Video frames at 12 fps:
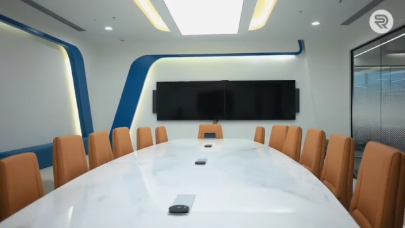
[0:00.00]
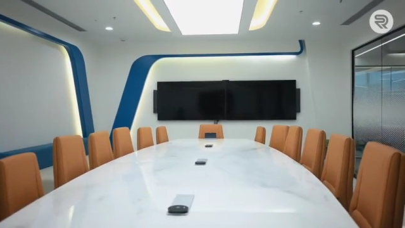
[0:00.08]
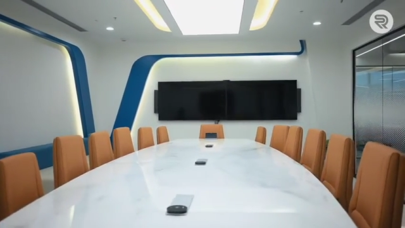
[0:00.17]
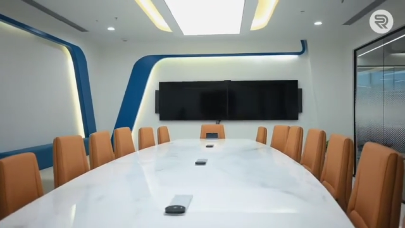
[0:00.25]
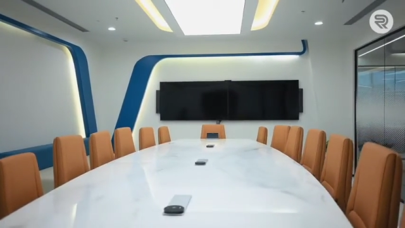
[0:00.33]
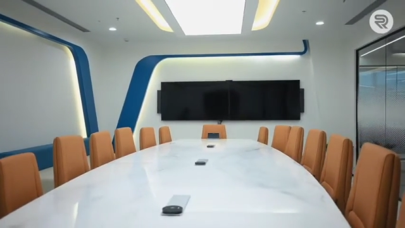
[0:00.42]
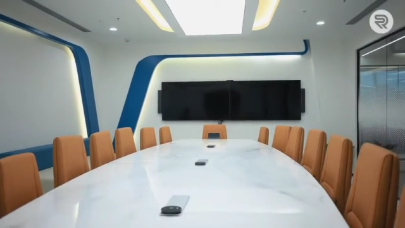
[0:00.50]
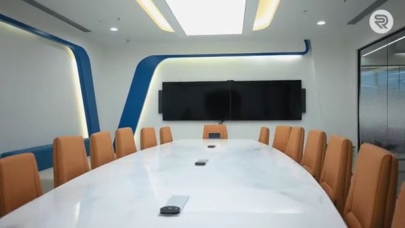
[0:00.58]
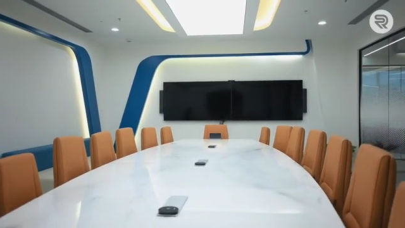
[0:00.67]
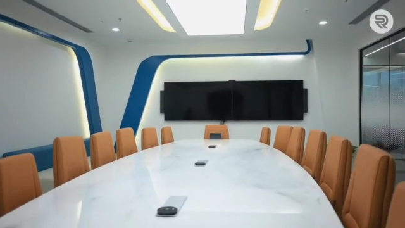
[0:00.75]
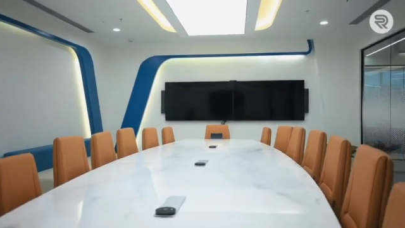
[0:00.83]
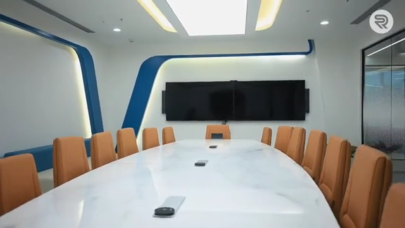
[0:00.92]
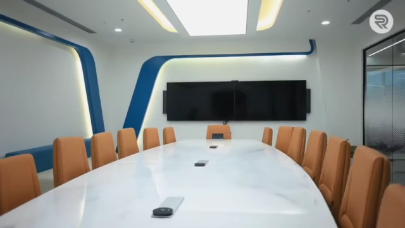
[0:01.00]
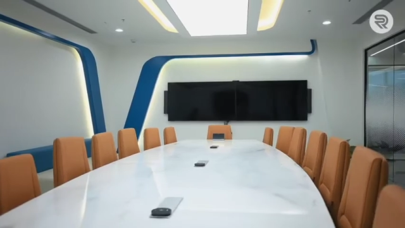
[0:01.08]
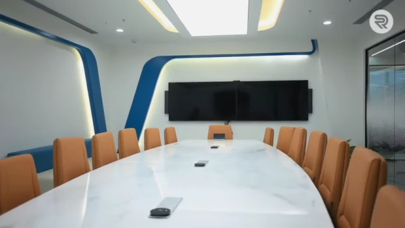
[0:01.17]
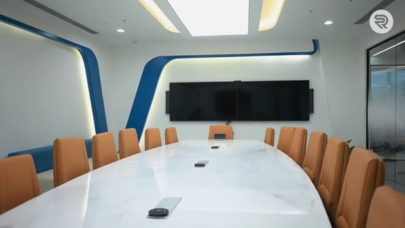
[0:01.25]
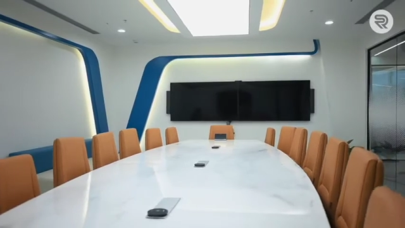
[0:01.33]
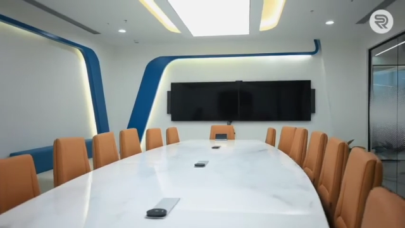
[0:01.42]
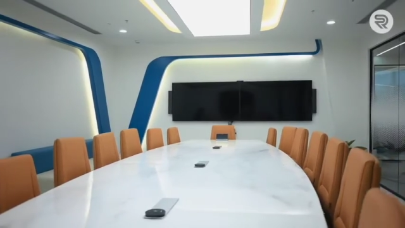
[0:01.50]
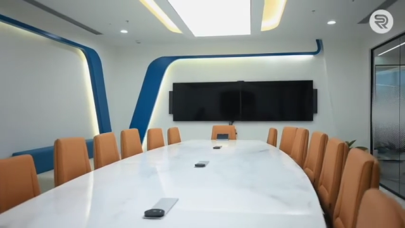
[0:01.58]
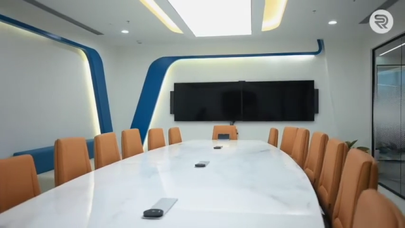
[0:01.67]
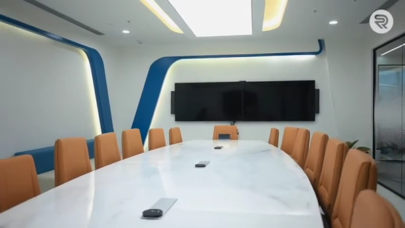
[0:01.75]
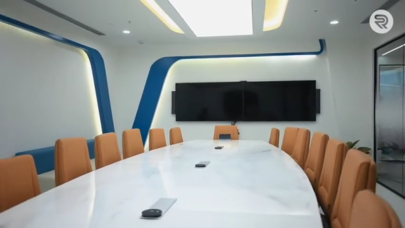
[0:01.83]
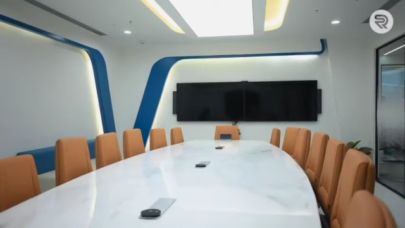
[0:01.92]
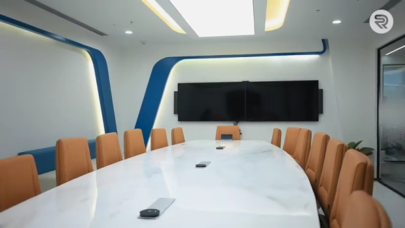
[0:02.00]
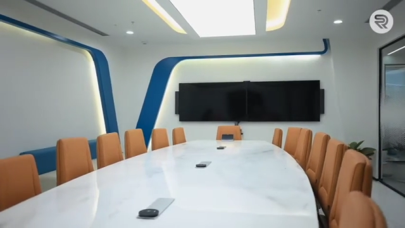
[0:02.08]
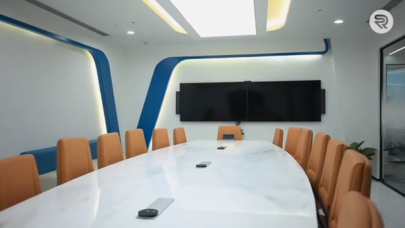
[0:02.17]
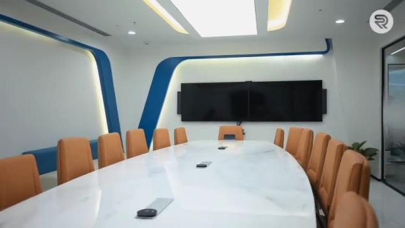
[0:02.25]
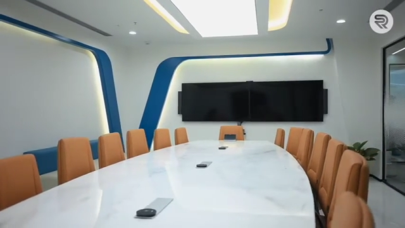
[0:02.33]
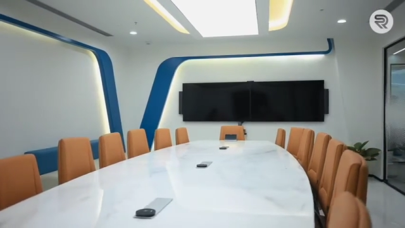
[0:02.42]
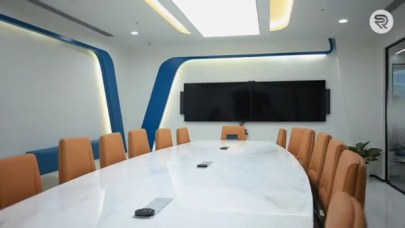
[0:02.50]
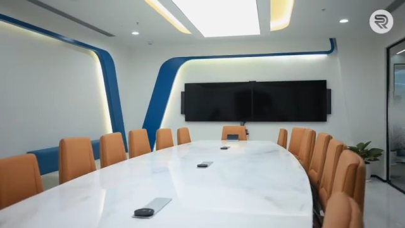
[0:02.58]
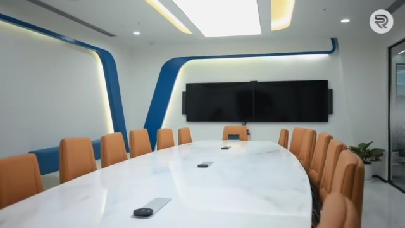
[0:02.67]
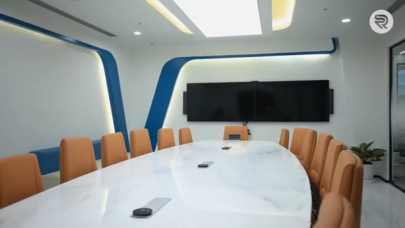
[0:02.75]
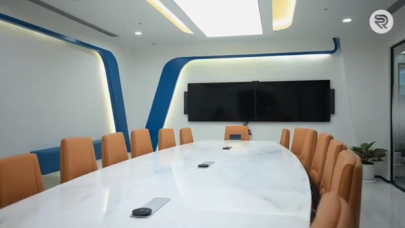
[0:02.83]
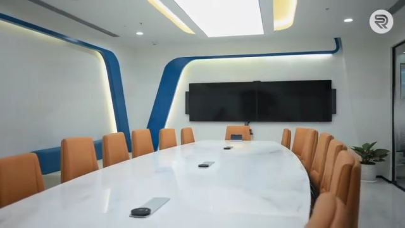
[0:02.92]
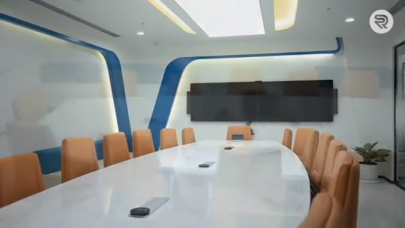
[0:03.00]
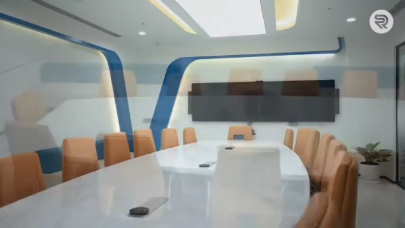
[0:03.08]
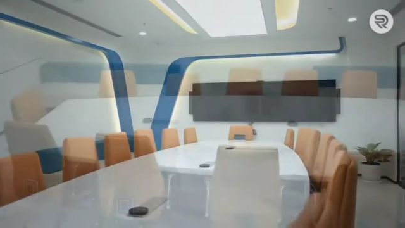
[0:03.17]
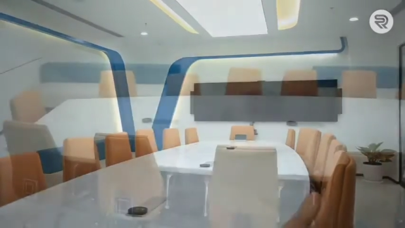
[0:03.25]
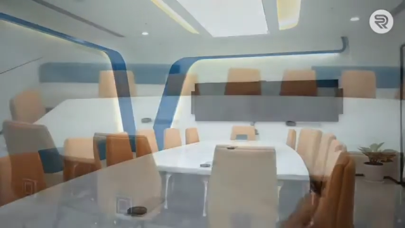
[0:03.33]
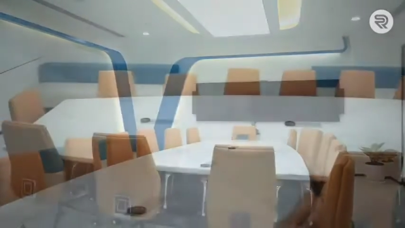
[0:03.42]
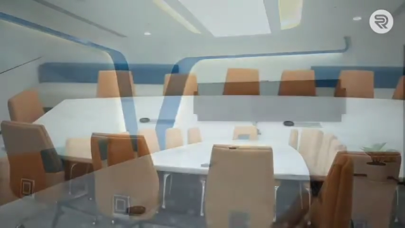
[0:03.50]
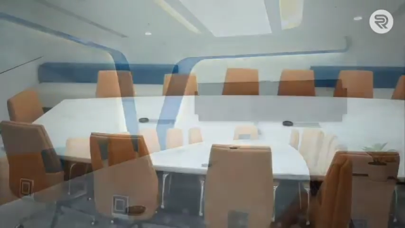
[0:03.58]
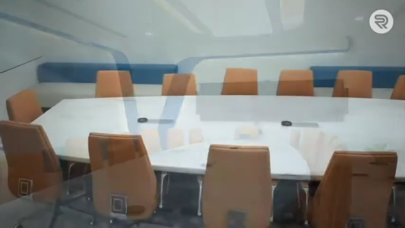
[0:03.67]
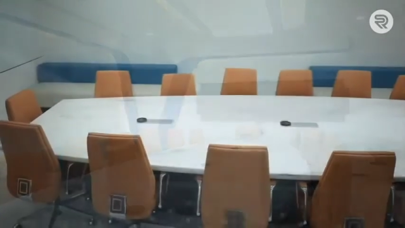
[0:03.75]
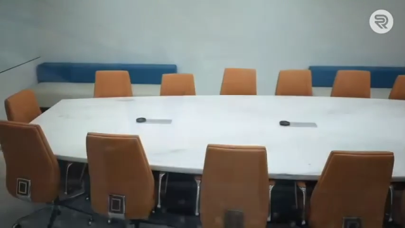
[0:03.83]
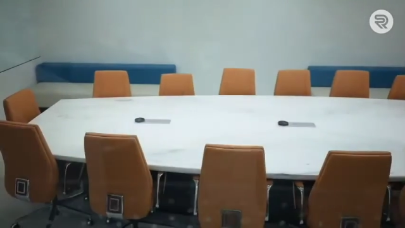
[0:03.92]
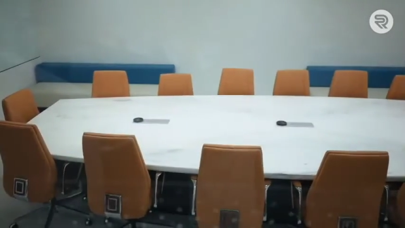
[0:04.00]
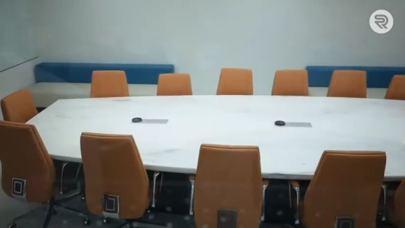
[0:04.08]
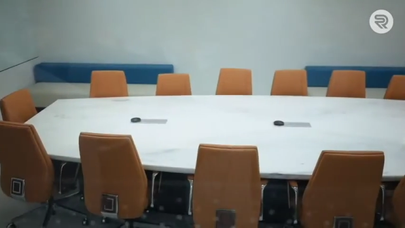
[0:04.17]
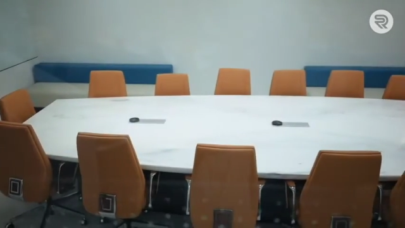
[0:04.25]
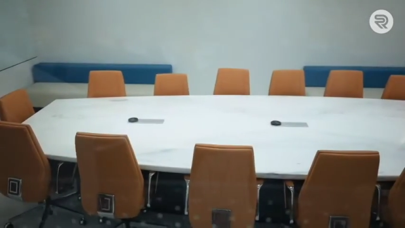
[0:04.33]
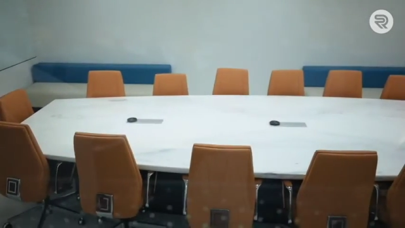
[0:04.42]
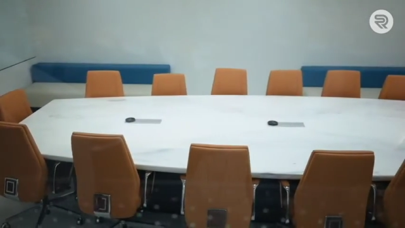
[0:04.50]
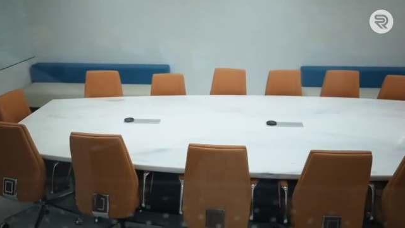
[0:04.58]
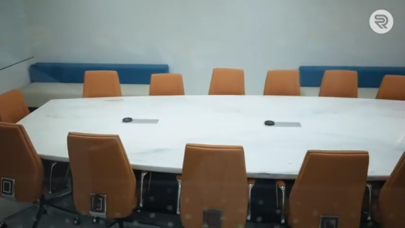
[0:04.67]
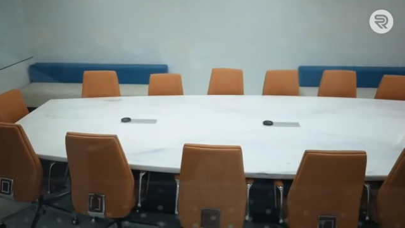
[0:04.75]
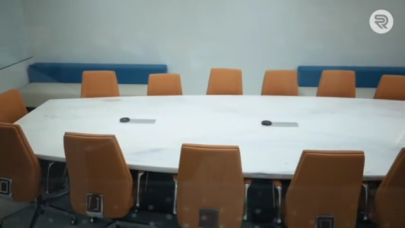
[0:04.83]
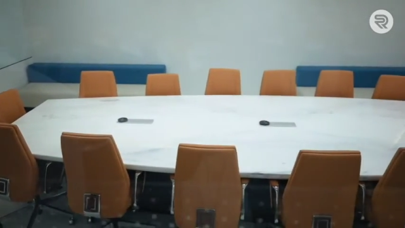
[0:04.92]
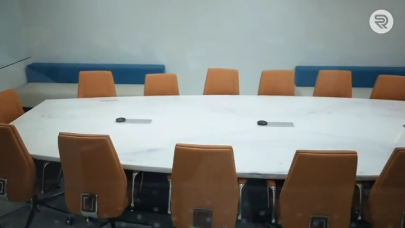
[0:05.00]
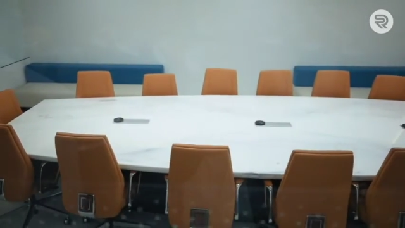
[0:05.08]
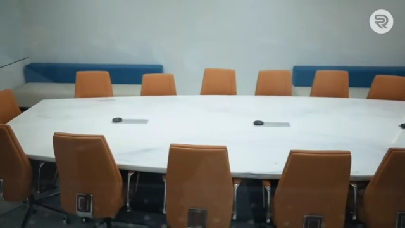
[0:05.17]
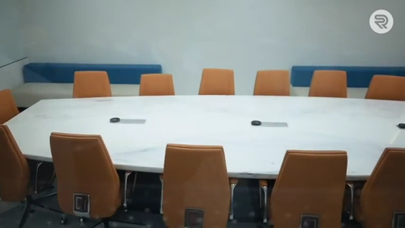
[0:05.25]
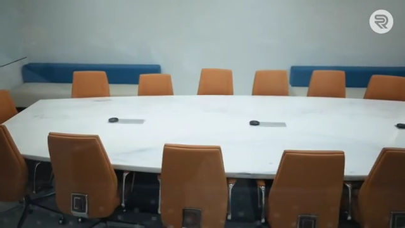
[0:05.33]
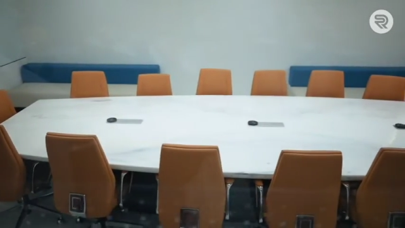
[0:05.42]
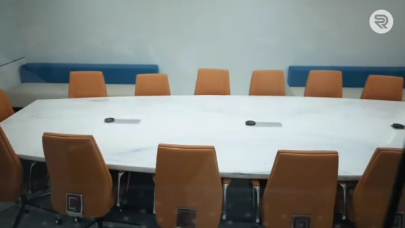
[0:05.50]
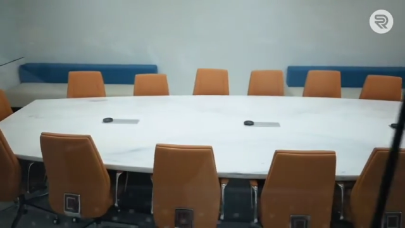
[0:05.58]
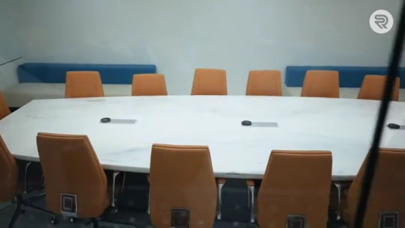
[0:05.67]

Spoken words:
(no speaker visible)